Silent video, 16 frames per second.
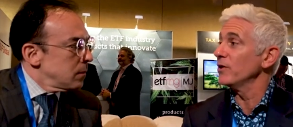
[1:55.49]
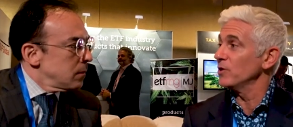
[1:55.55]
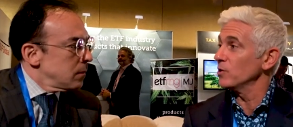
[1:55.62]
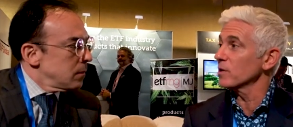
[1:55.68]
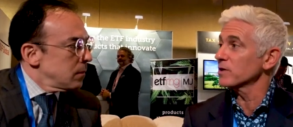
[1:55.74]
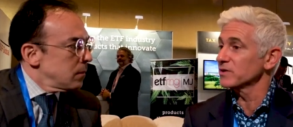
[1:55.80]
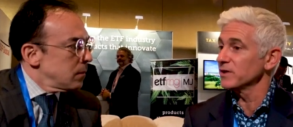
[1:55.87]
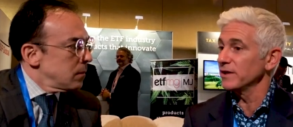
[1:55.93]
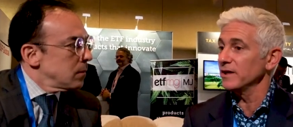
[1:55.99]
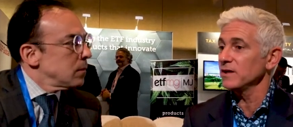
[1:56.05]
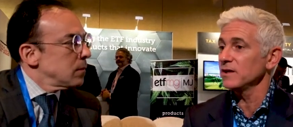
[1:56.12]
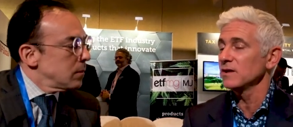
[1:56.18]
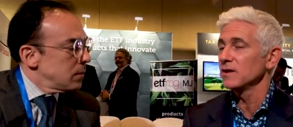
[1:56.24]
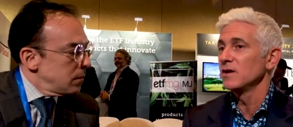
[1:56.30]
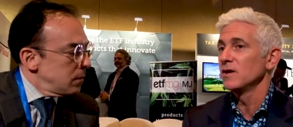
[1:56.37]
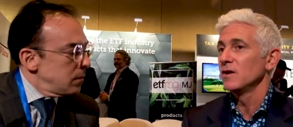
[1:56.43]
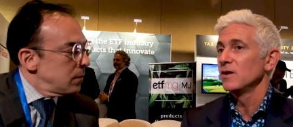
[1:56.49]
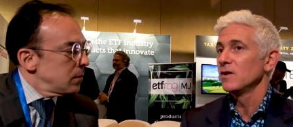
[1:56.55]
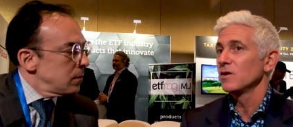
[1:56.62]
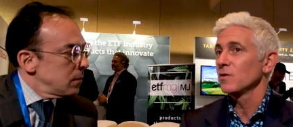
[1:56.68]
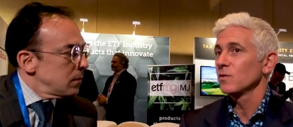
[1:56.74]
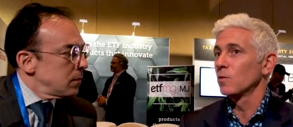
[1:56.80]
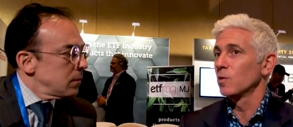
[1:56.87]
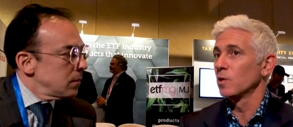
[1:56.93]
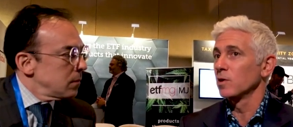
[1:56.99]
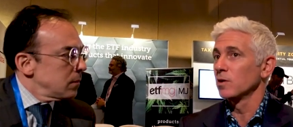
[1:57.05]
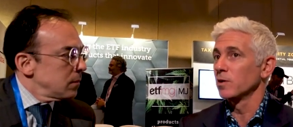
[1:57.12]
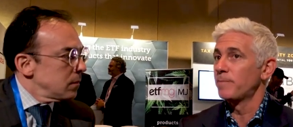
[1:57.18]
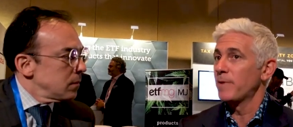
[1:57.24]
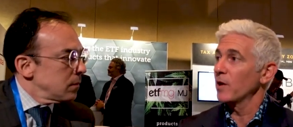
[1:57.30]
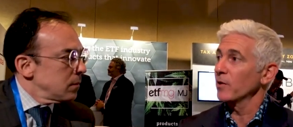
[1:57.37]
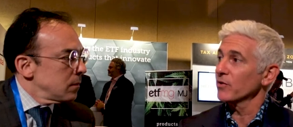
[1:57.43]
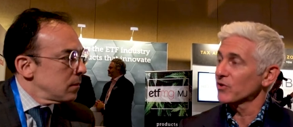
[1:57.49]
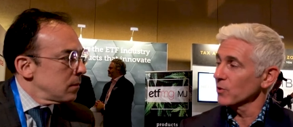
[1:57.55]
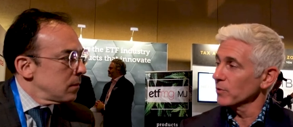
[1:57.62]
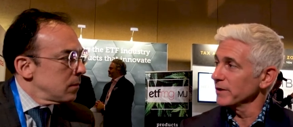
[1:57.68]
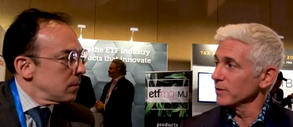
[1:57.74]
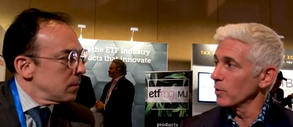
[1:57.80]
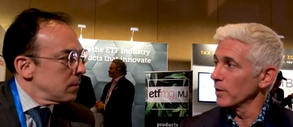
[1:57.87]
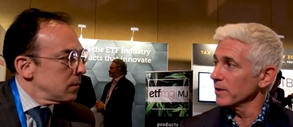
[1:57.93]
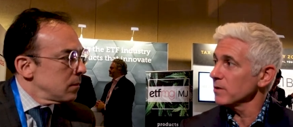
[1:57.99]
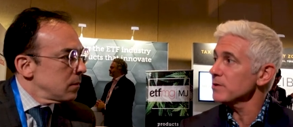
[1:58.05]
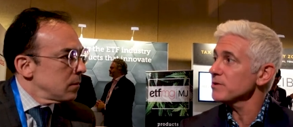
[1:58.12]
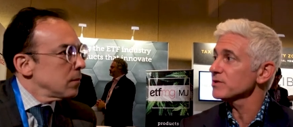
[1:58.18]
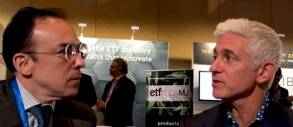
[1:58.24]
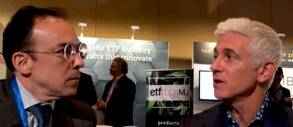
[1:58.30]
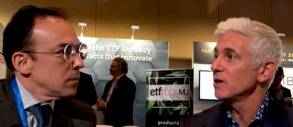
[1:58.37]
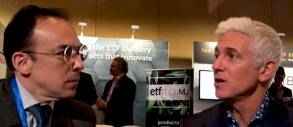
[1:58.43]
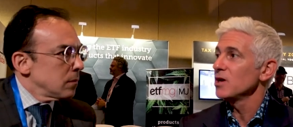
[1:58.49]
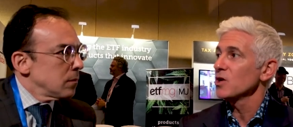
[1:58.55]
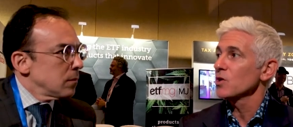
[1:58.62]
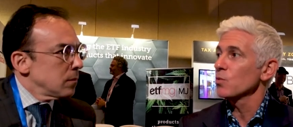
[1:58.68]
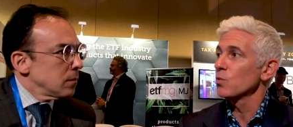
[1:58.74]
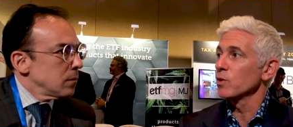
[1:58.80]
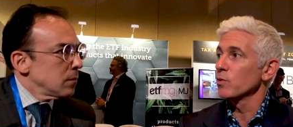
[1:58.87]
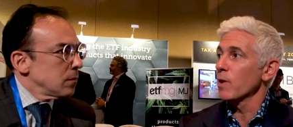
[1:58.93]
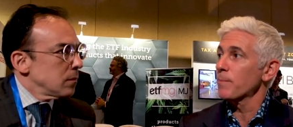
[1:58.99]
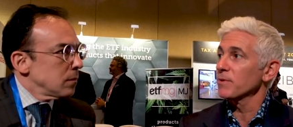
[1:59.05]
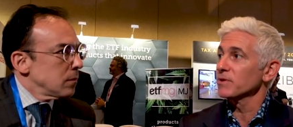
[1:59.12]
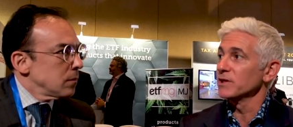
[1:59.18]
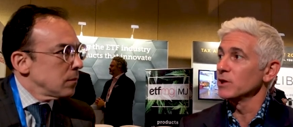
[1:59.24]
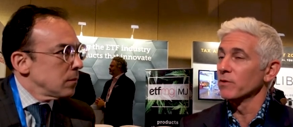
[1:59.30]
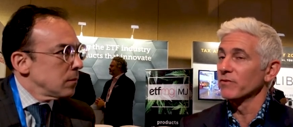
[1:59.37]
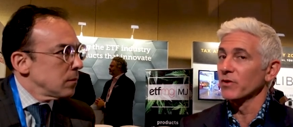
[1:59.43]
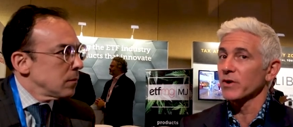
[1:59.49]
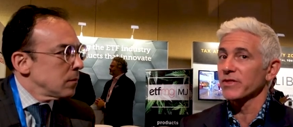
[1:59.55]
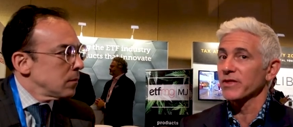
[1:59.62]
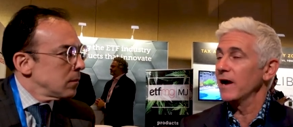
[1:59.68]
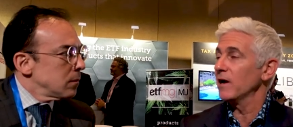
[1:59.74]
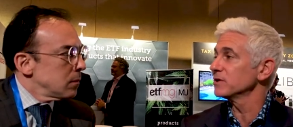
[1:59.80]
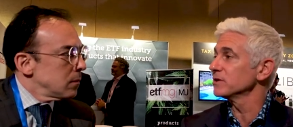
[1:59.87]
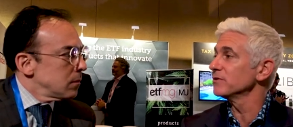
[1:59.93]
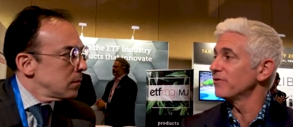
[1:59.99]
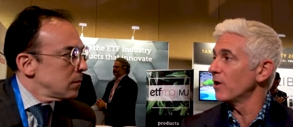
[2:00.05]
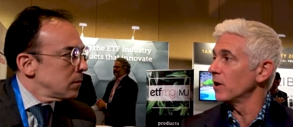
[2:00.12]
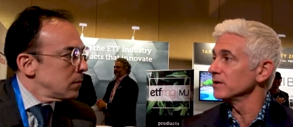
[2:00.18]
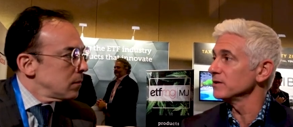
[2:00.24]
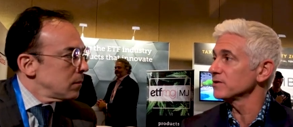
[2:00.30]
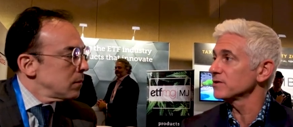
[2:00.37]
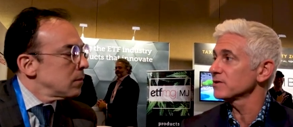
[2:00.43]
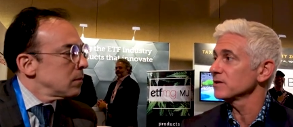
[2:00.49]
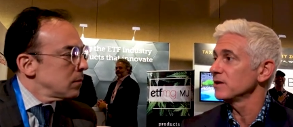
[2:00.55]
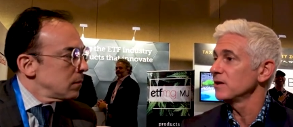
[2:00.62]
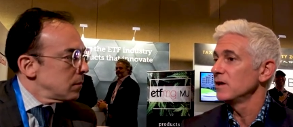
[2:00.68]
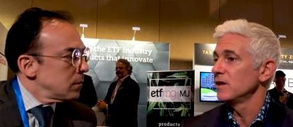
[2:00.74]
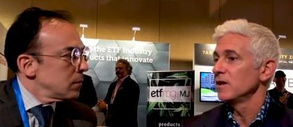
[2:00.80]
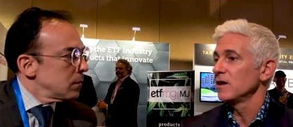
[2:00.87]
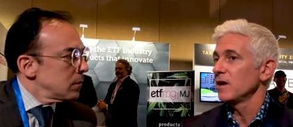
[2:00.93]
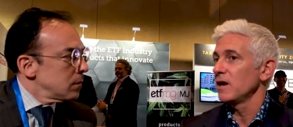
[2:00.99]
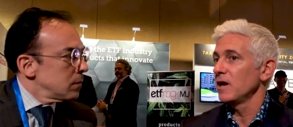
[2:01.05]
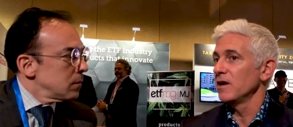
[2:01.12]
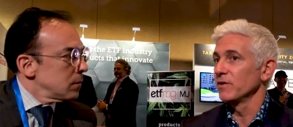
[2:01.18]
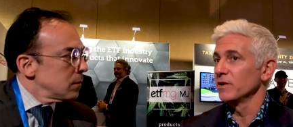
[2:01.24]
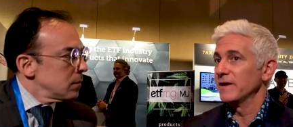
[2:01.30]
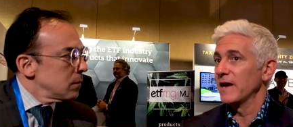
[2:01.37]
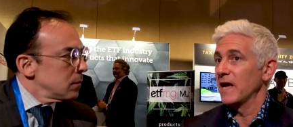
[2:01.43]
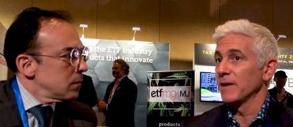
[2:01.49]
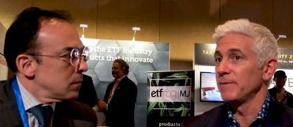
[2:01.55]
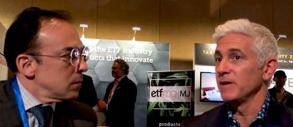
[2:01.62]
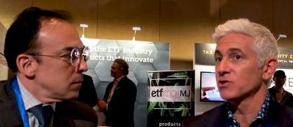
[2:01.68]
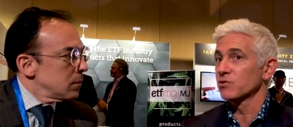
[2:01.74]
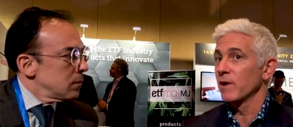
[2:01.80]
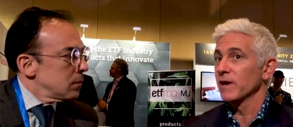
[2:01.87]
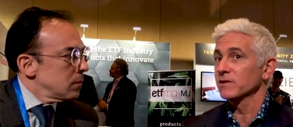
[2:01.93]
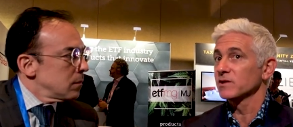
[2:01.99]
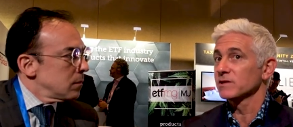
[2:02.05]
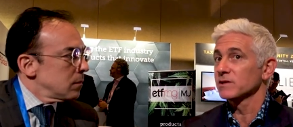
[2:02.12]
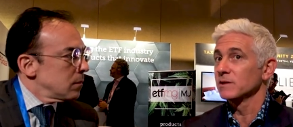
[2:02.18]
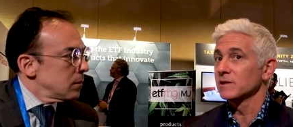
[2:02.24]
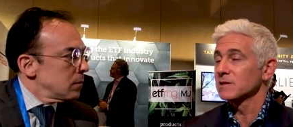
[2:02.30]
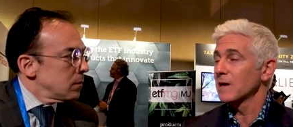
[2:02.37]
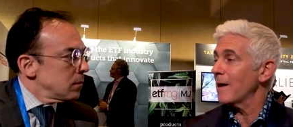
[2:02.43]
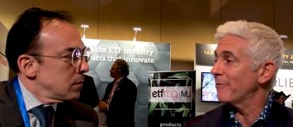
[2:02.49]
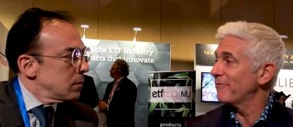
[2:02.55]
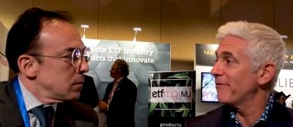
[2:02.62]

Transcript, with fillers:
Speaker 1: in New York City. Mm-hmm. We're about 30 lawyers. We represent over a 1,000 funds. Every database ranks us in the top